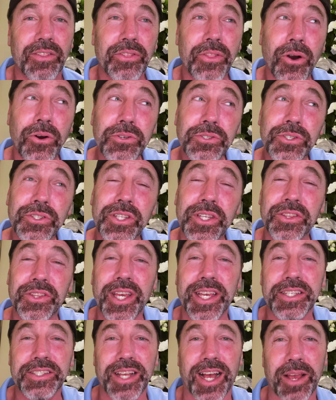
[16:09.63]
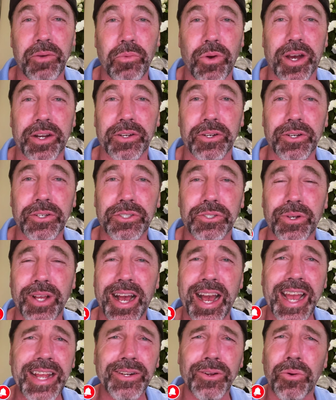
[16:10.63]
Those are the things I want her doing.
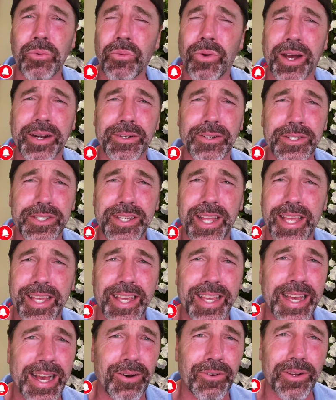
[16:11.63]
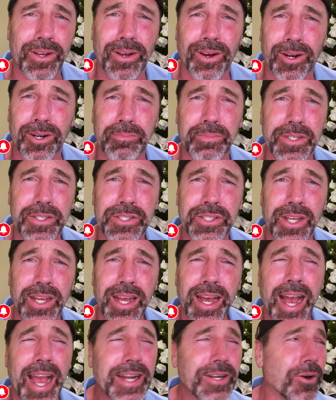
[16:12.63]
I don't want her taking out garbage.
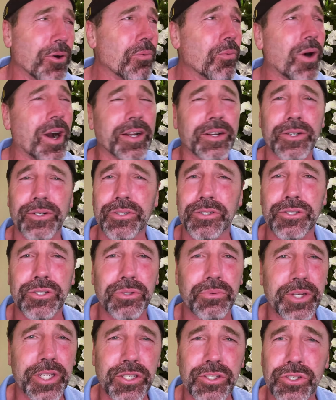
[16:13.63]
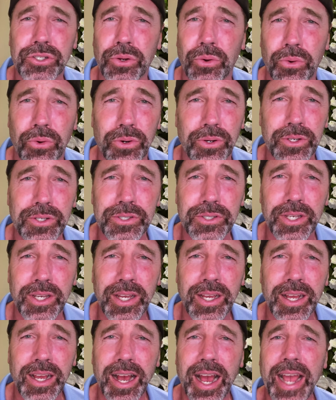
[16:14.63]
I don't want her doing chores.
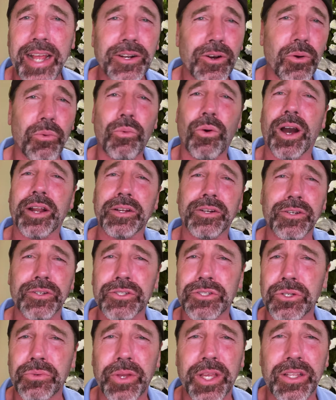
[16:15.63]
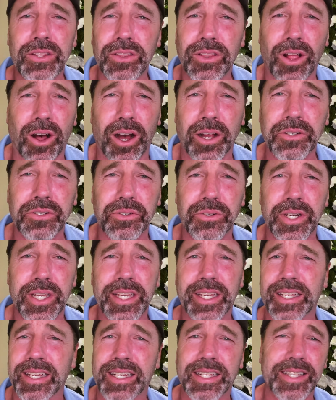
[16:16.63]
I don't want her doing
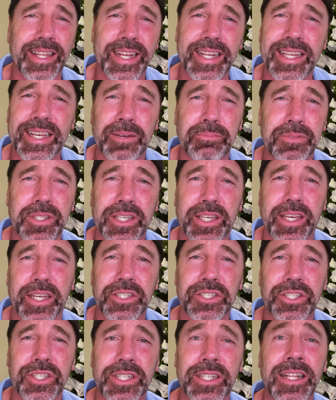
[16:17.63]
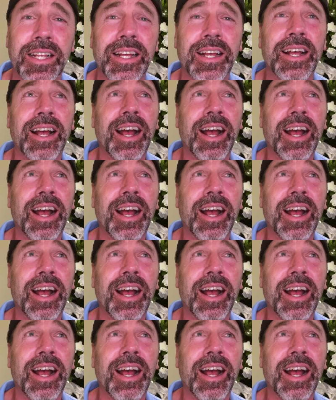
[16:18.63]
laundry and cleaning up the kitchen.